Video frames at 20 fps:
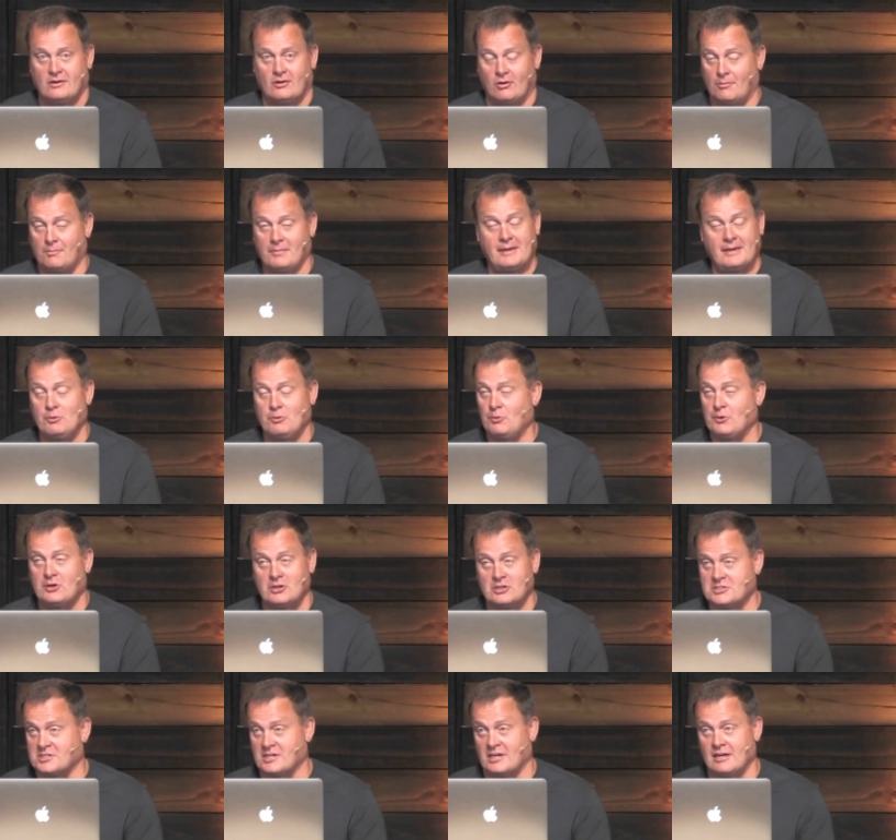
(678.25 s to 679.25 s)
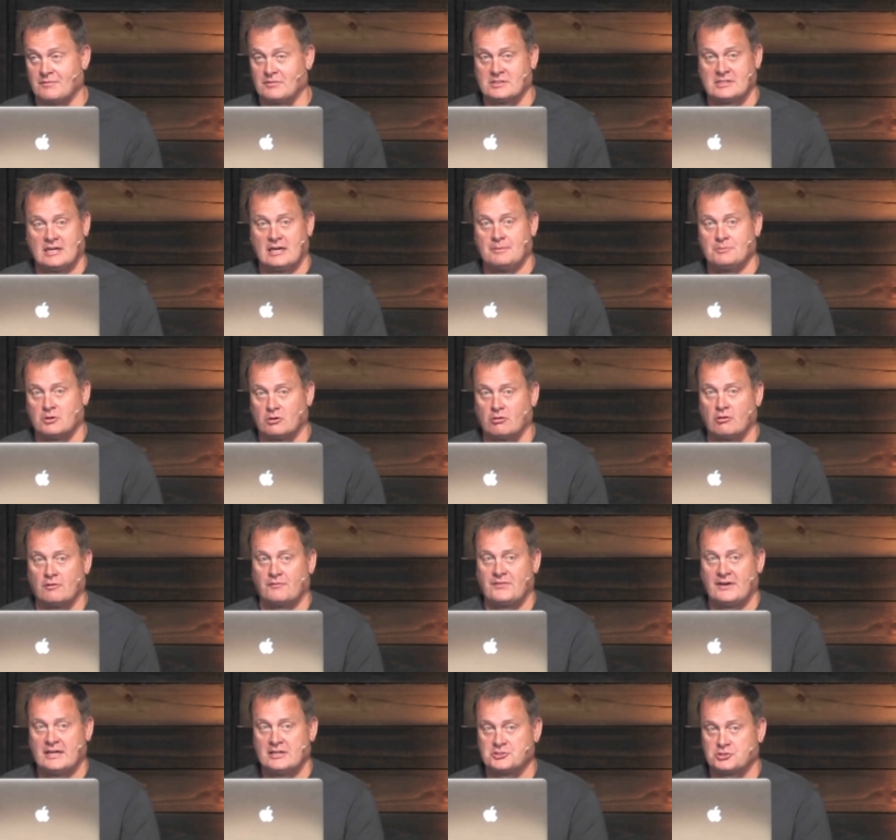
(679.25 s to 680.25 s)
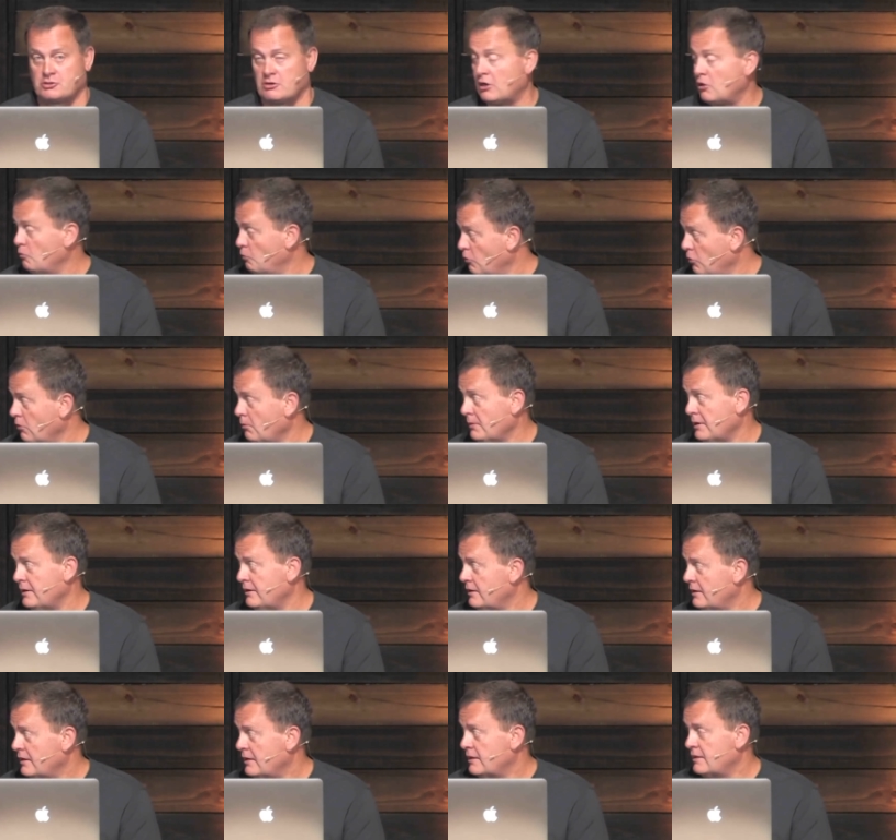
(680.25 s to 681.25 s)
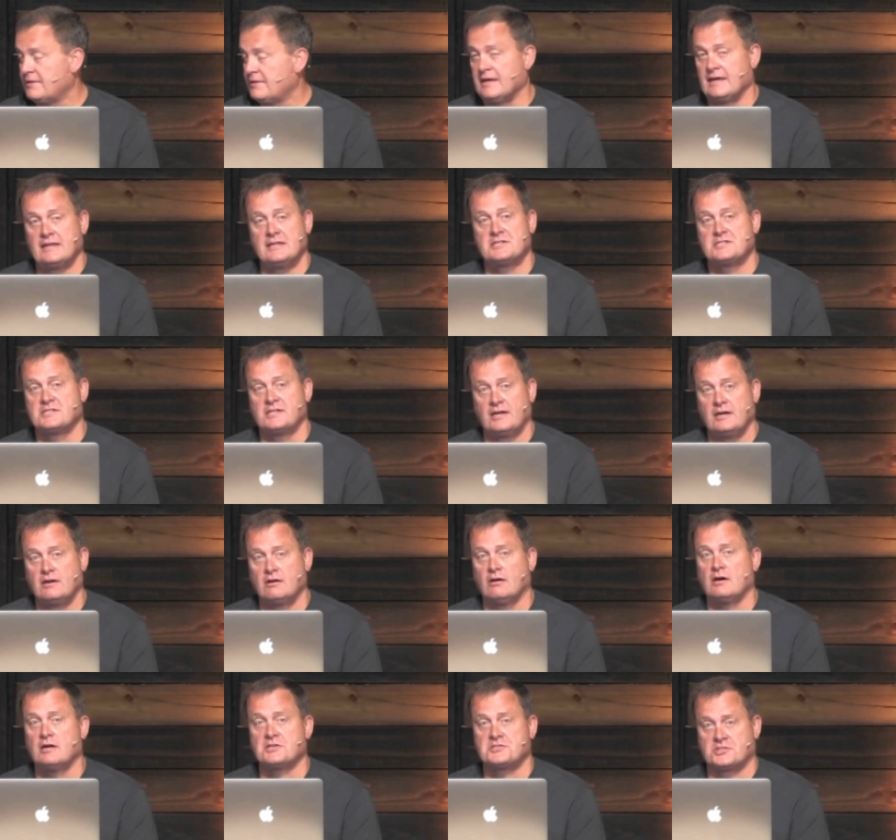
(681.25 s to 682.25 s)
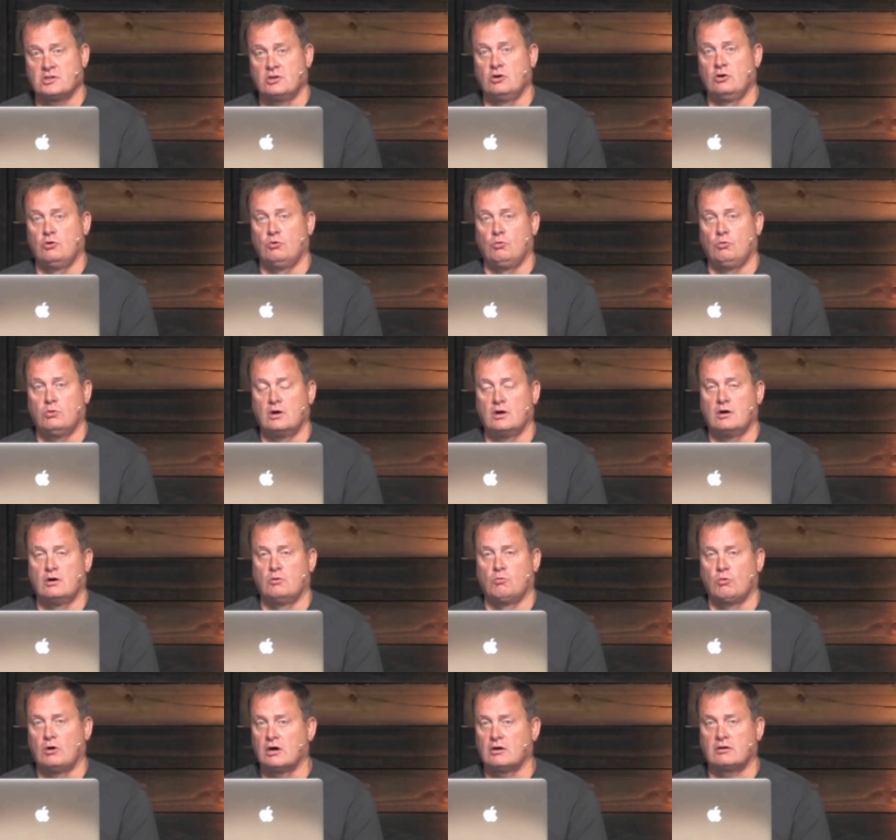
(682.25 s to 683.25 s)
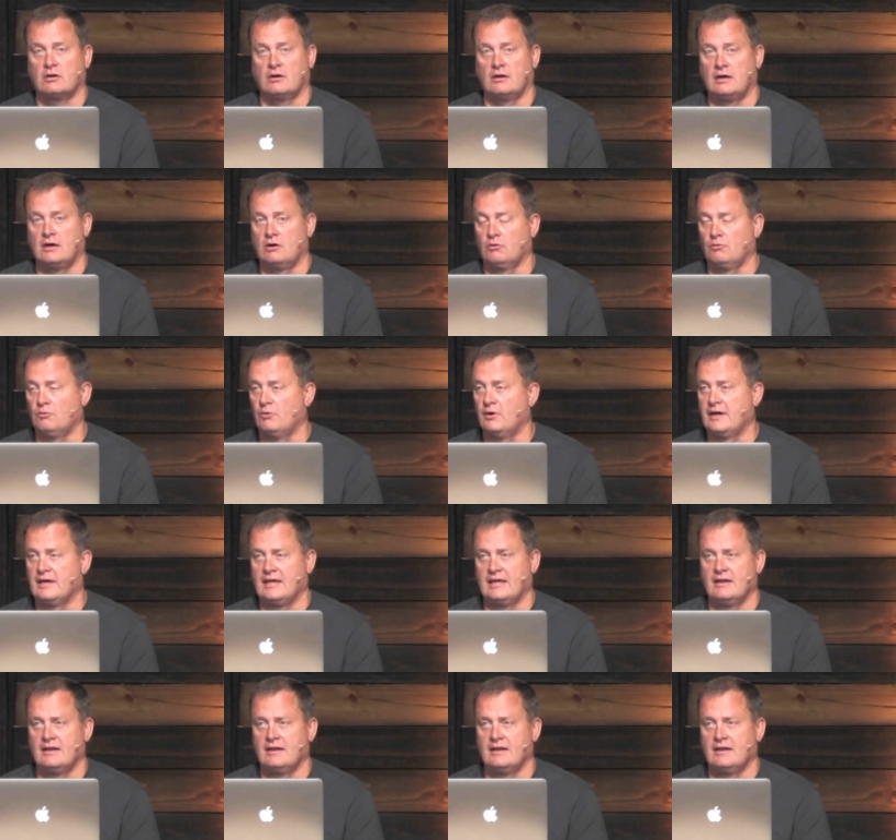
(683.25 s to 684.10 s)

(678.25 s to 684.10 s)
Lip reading: or maybe we could say every time, you're going to find a strong woman that is there also walking a long way.